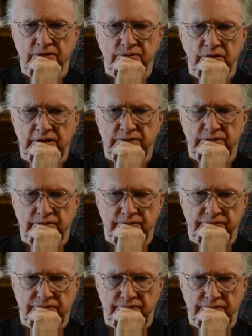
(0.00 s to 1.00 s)
director
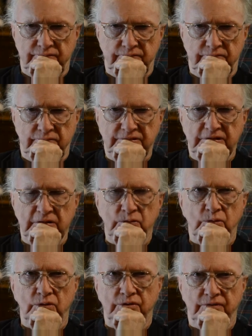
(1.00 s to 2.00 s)
of
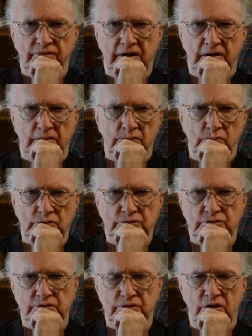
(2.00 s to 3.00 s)
Young World Development, which
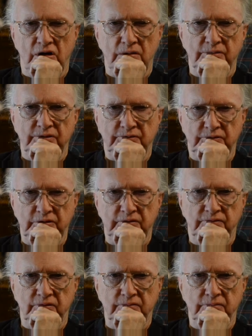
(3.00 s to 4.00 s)
was an arm of the
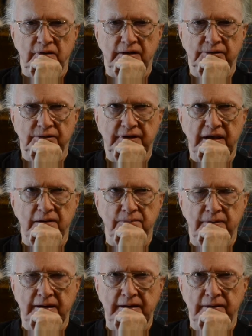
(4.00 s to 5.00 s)
Freedom from Hunger
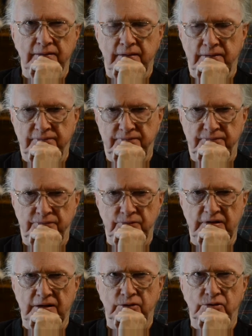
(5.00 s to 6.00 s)
campaign, a
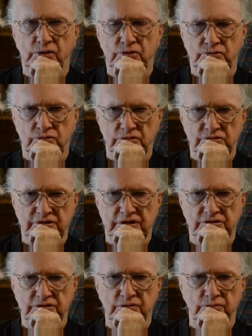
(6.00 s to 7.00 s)
food agriculture
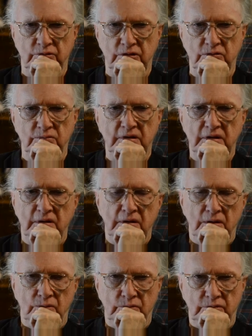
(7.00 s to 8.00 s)
organization in Rome.
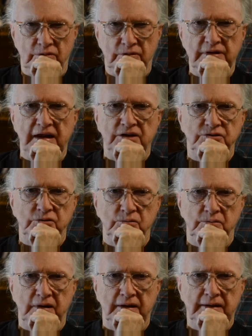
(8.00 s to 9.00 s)
We were a national
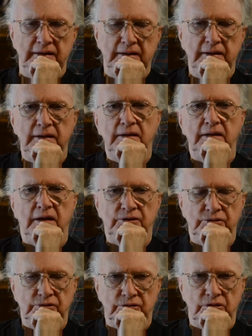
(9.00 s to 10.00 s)
body. I
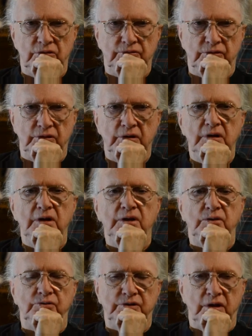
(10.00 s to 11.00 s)
took it over.
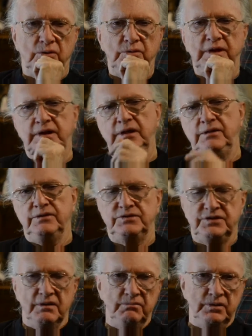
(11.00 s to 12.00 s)
There was already the
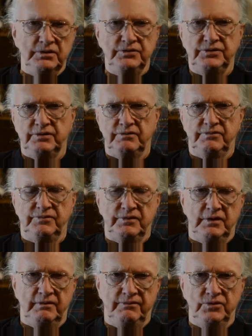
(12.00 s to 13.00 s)
semblance of
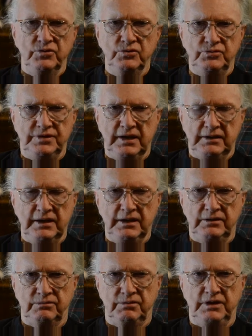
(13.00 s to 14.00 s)
a new
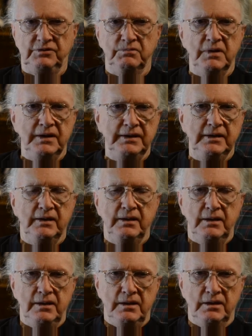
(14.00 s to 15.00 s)
technique to raise money,
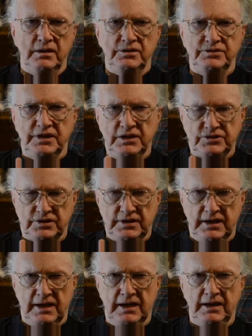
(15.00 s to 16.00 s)
and
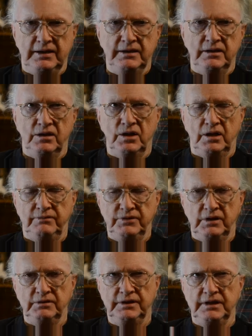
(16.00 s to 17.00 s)
essentially I and a lot of
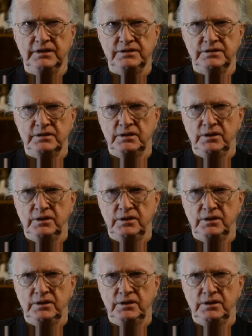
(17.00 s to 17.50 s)
young kids